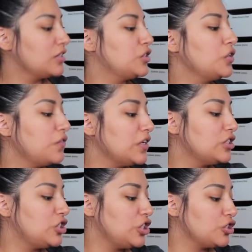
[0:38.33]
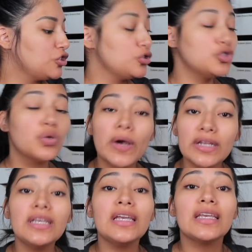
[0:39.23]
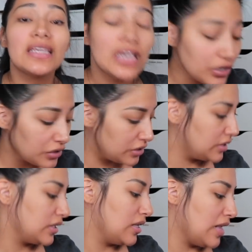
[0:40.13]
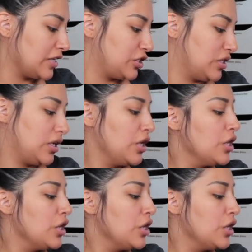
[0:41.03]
Too Faced Cheers to 20 Years collection.